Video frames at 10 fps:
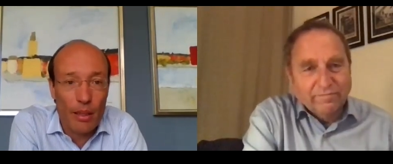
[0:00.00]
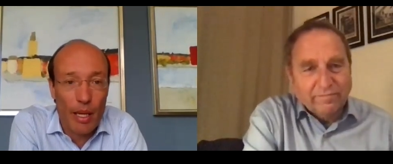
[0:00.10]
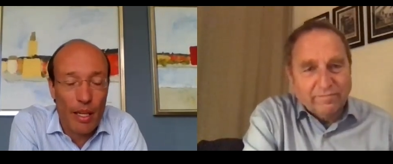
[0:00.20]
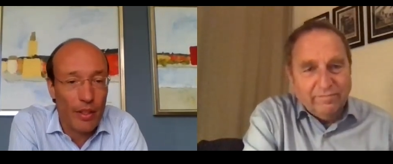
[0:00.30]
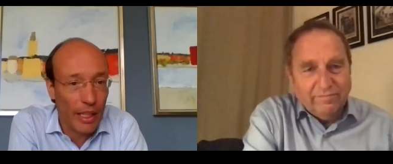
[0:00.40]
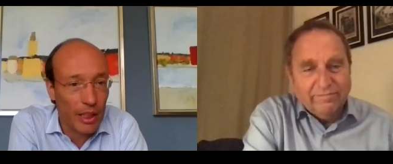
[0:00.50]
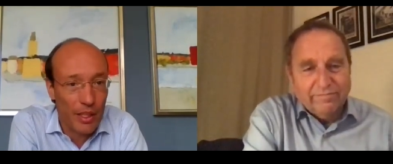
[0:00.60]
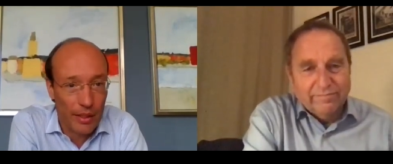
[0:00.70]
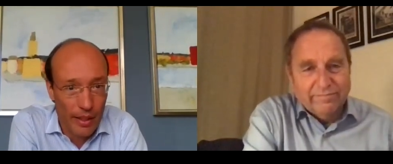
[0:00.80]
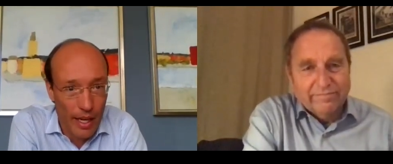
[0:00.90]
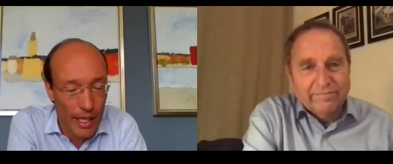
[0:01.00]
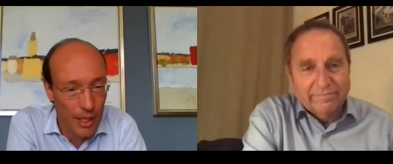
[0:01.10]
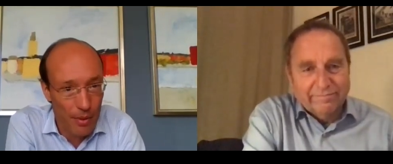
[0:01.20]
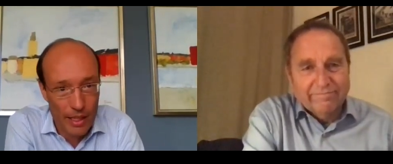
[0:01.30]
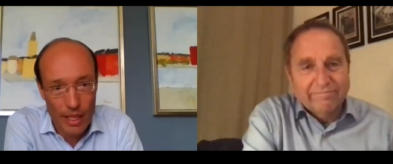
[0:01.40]
Speaker 1: uh, aviation
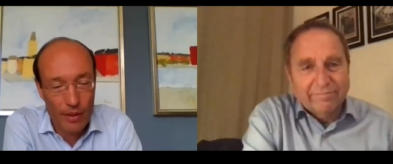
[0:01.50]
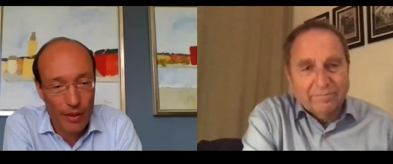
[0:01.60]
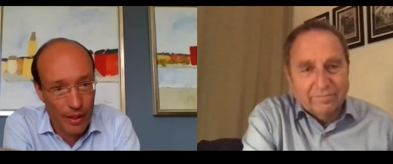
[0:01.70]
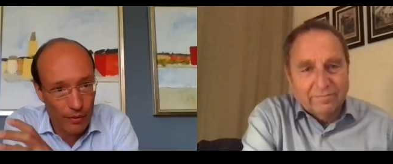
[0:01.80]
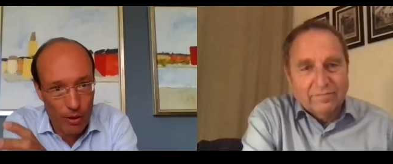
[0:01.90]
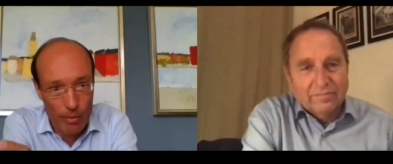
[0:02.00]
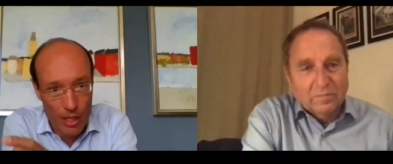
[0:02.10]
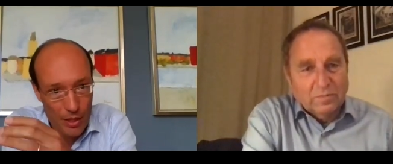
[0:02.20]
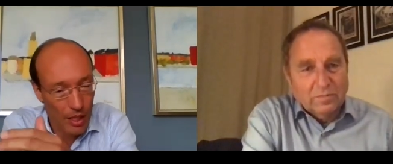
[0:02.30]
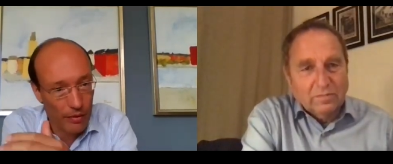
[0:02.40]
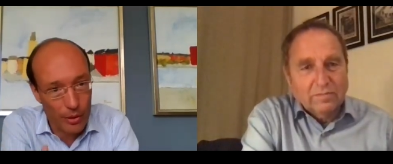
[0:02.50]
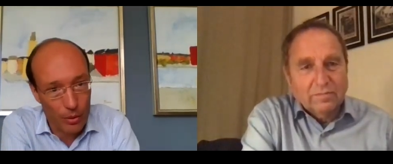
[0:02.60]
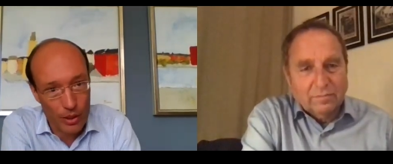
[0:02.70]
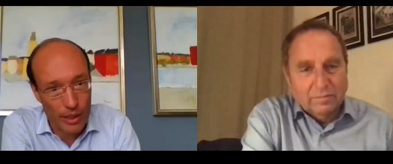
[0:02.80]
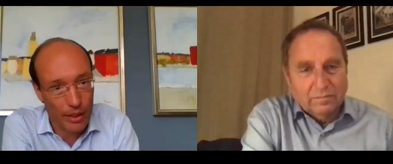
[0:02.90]
ties, right? Everything from El
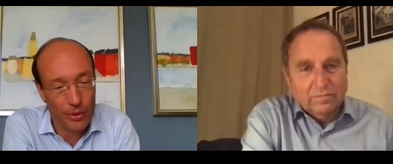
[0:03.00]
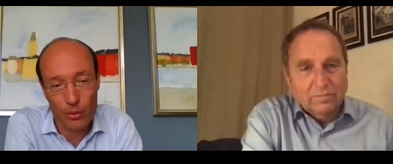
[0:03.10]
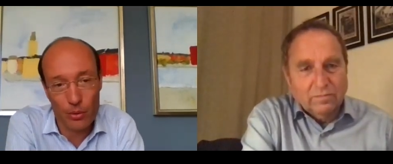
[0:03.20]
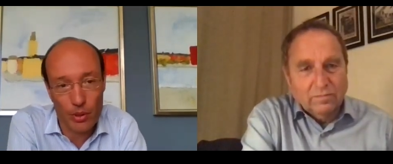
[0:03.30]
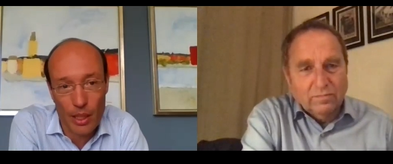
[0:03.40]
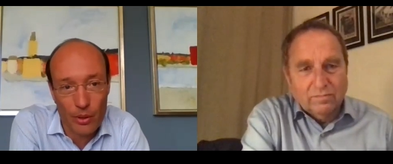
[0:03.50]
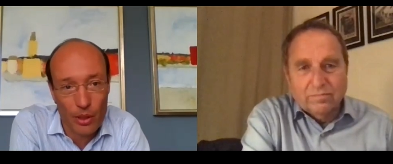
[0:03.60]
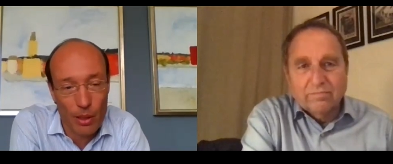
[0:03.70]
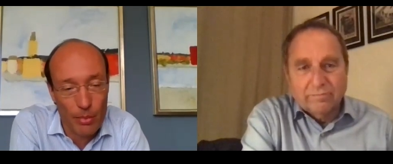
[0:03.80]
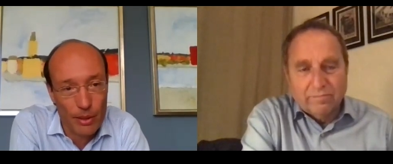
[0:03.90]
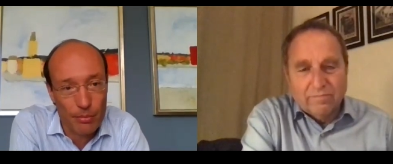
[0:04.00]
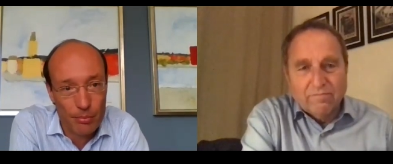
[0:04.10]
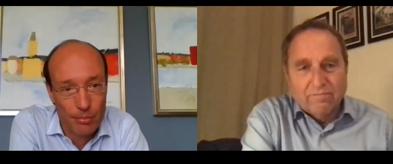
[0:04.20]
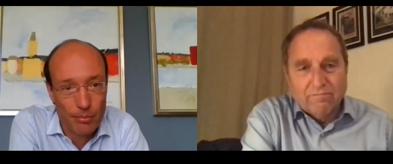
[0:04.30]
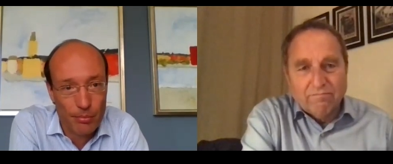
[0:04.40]
Salvador down to, down to Colombia.
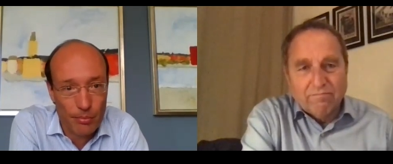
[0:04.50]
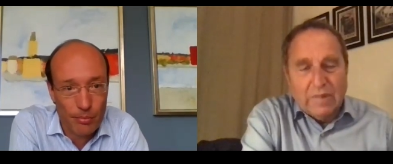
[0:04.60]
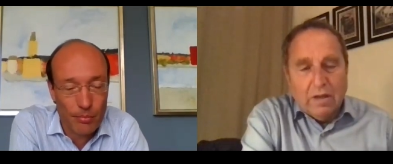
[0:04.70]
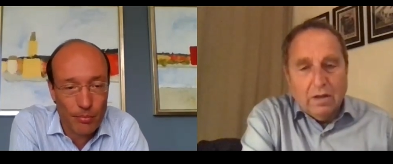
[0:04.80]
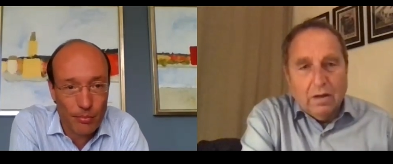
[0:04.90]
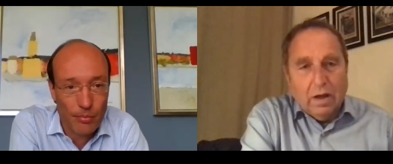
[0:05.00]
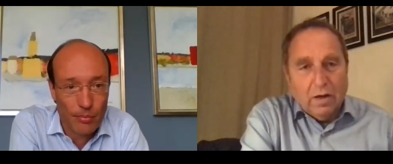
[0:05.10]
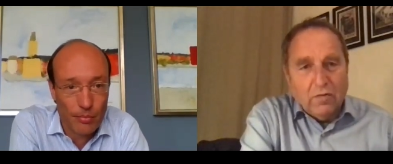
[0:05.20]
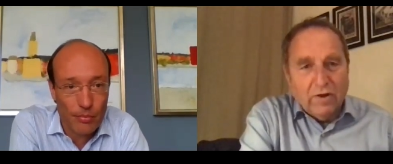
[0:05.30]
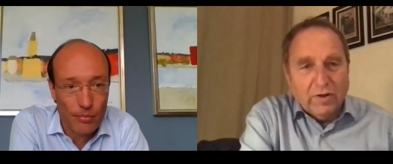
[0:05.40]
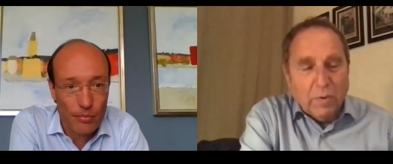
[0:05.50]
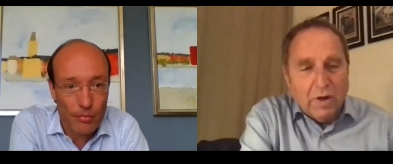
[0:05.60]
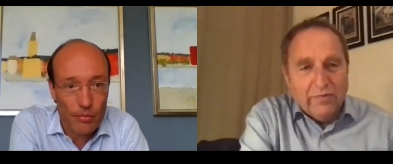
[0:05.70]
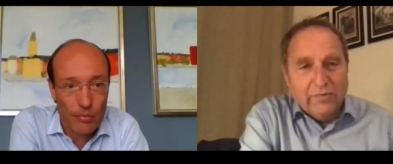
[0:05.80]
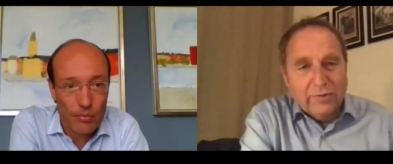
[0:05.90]
Speaker 2: Anko van der
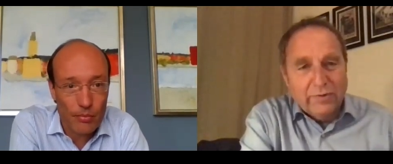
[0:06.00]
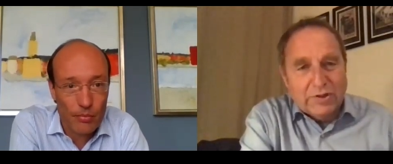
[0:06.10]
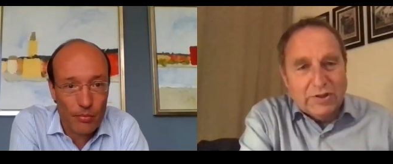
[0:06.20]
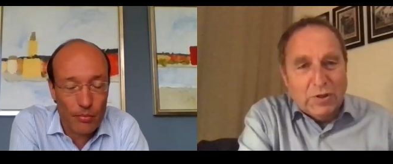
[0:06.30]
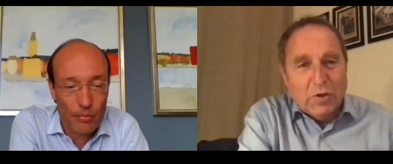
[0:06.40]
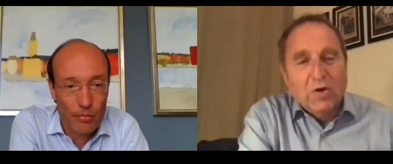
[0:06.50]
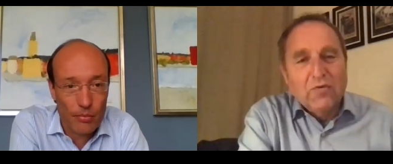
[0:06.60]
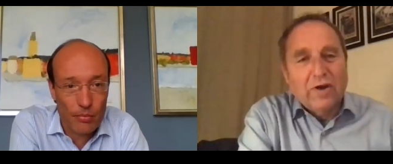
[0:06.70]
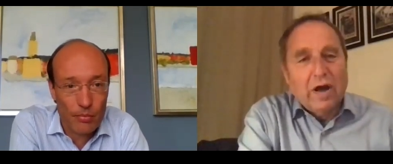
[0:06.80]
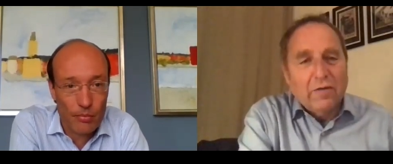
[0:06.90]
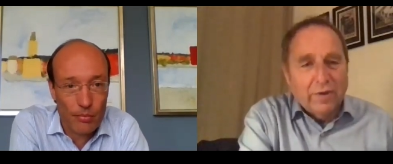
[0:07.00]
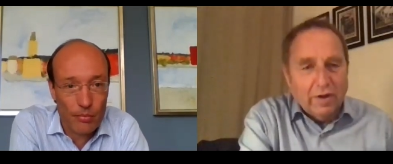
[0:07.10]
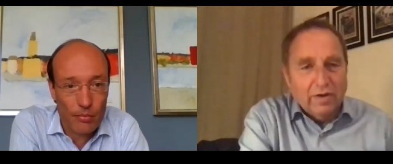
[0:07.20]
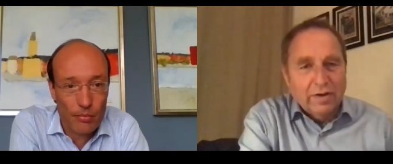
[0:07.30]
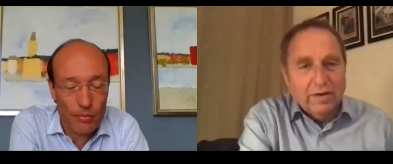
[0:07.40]
Werff, the CEO of
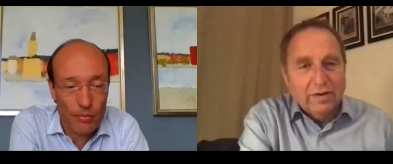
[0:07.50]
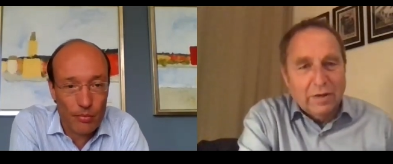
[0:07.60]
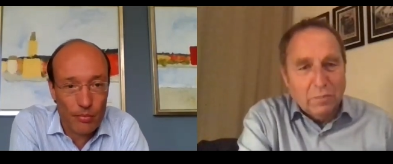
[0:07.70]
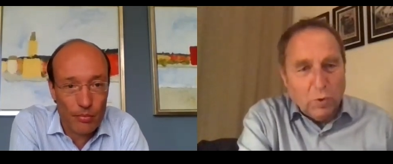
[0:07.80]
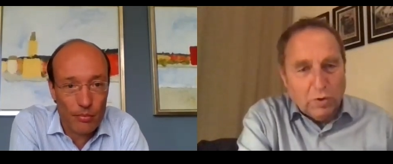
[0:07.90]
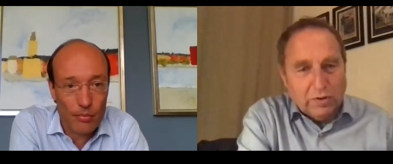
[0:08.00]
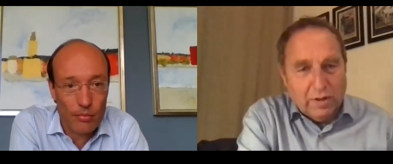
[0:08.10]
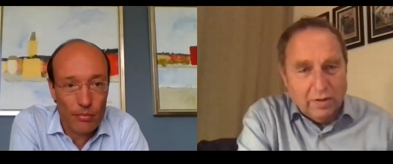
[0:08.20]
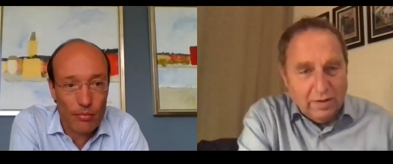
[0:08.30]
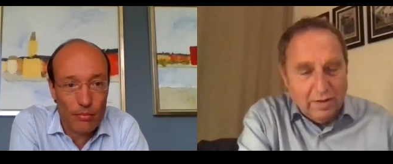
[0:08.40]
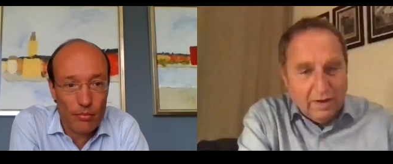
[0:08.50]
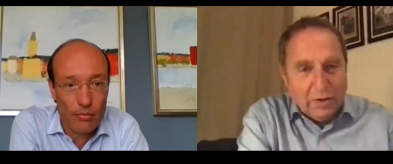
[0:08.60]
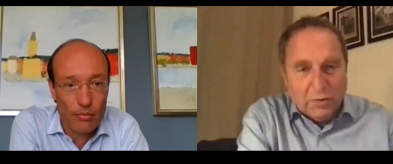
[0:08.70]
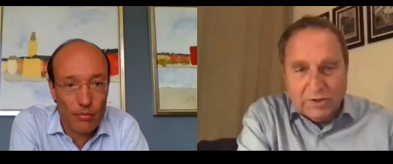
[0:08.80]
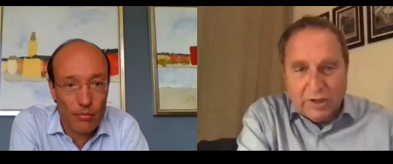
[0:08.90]
Avianca in Bogota.
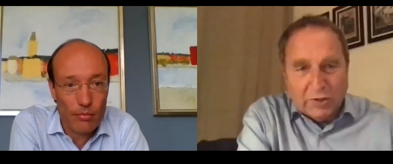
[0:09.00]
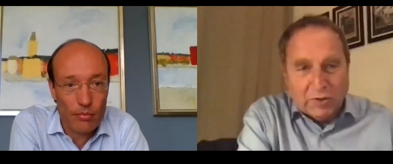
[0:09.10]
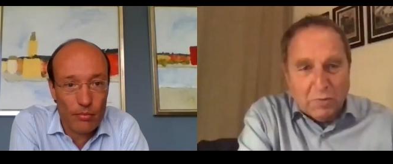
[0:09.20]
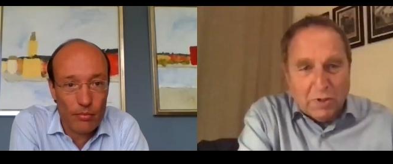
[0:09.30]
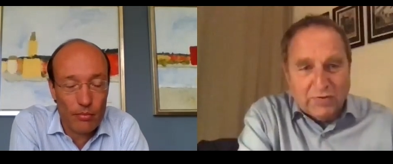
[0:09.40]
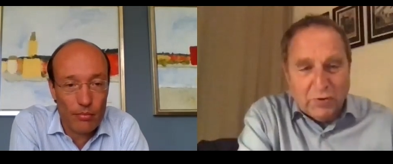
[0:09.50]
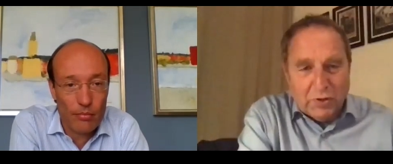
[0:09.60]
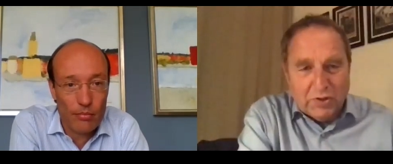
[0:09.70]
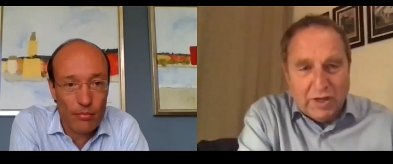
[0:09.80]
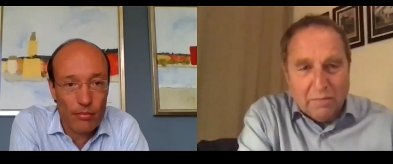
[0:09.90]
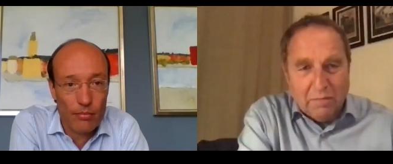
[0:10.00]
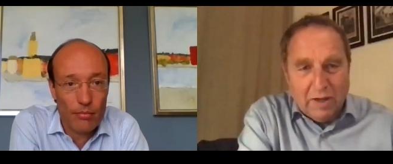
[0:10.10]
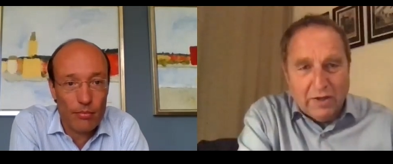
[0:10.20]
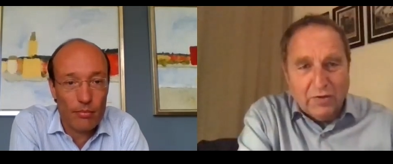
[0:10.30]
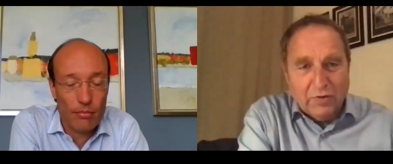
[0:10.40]
Anko, thank you so much for your time
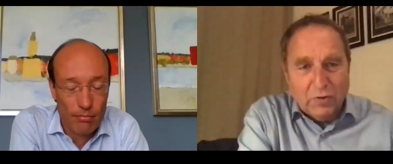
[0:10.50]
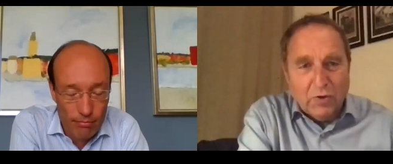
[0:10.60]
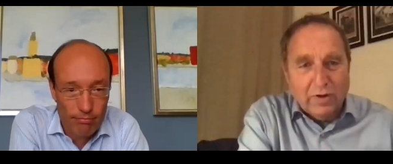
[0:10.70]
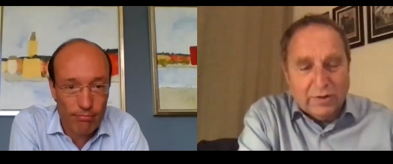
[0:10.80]
and your